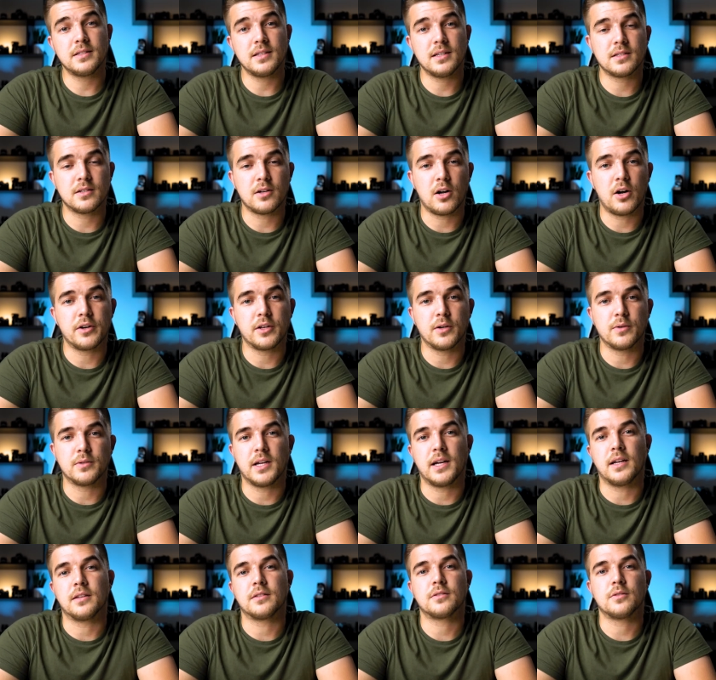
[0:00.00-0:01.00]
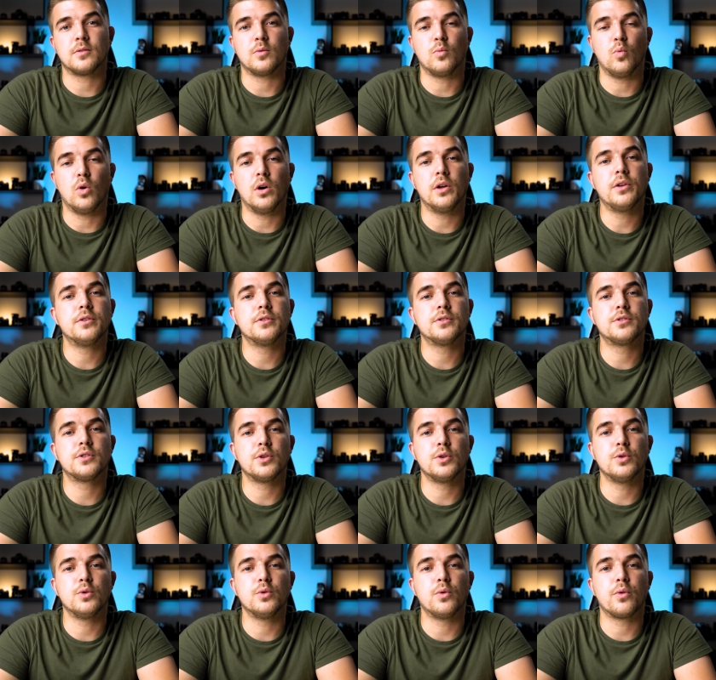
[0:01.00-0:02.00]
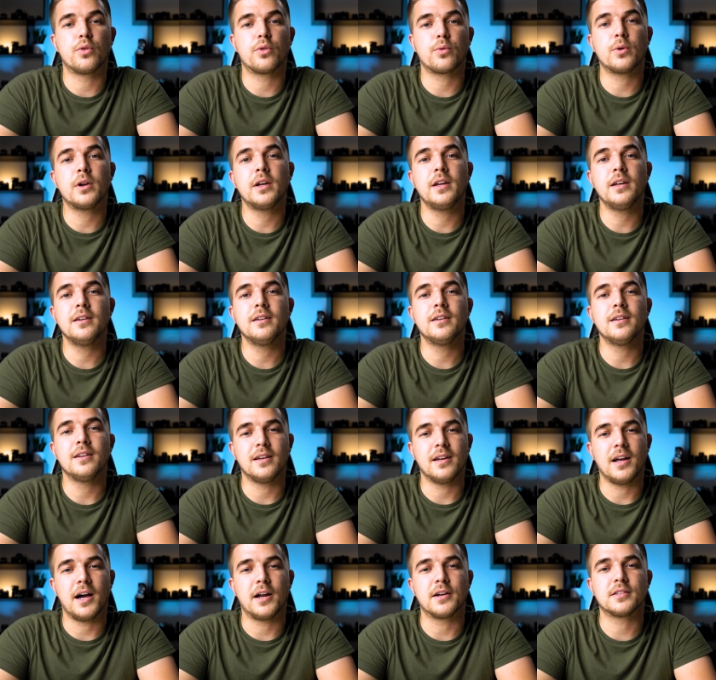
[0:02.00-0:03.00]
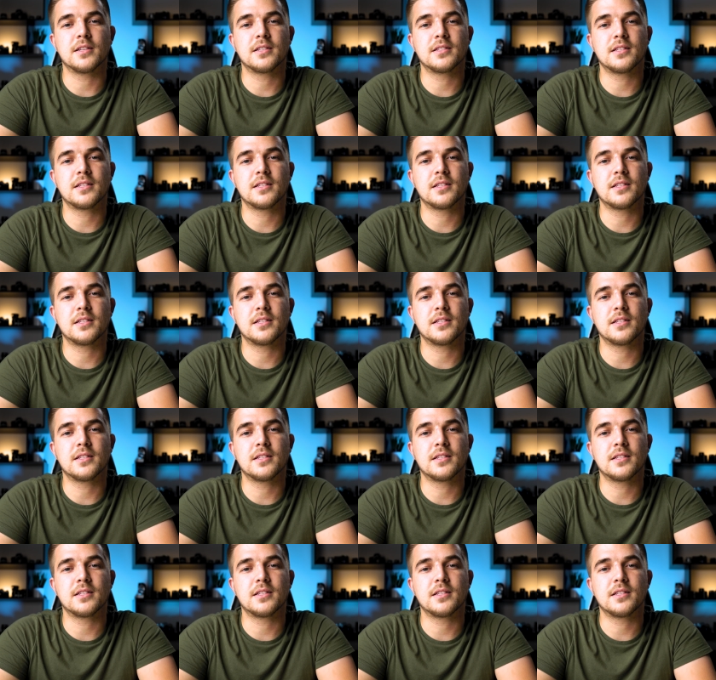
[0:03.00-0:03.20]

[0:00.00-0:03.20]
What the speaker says: is an audio test. 1, 2, 3. How does it